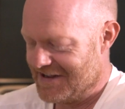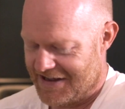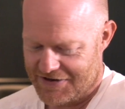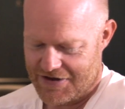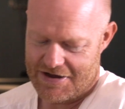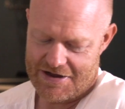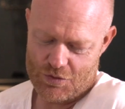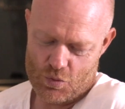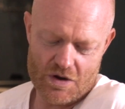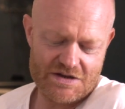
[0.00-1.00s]

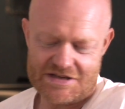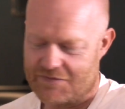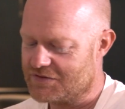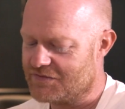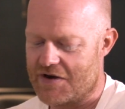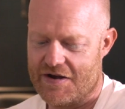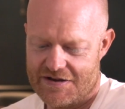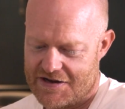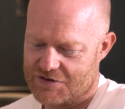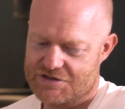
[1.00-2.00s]
And all her stuff was very,
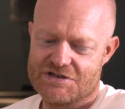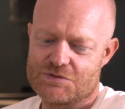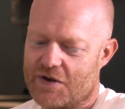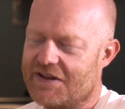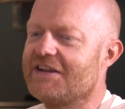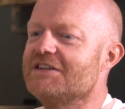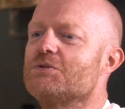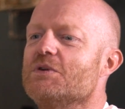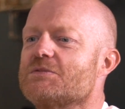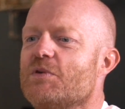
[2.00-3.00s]
you know, she just wanted the kids
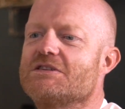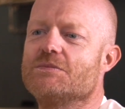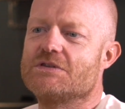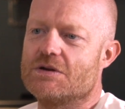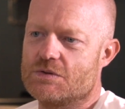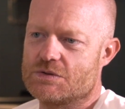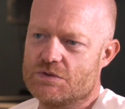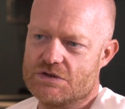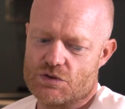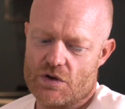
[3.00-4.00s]
to express themselves,
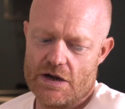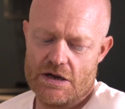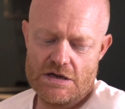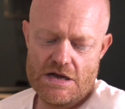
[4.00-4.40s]
which is great.